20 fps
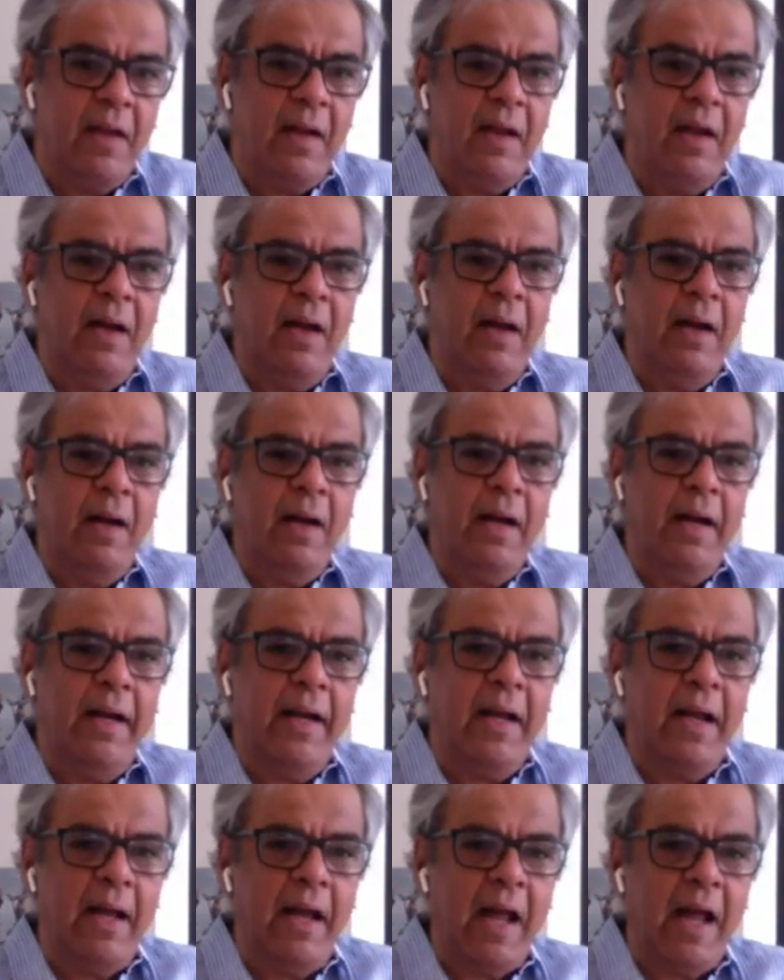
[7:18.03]

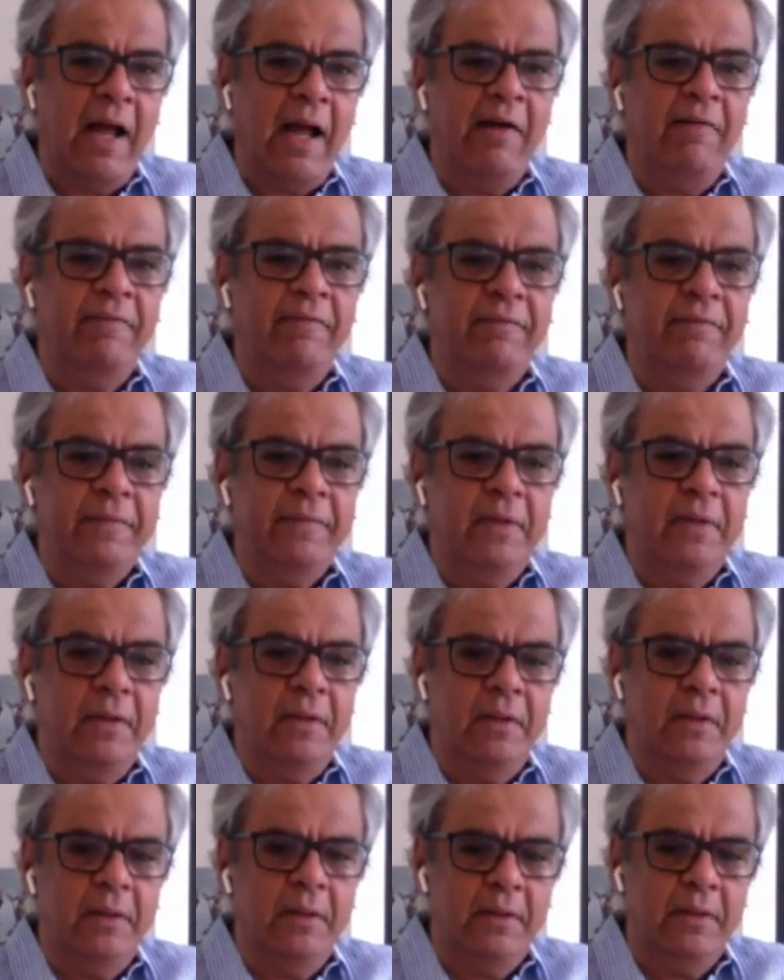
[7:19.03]
And I have,
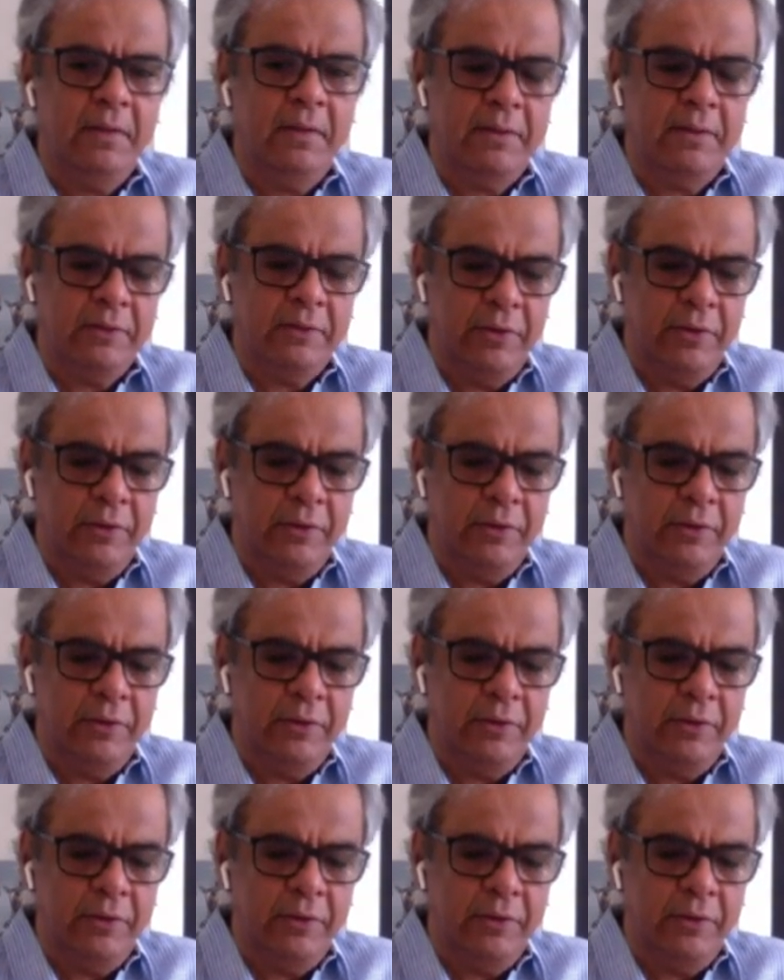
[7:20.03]
the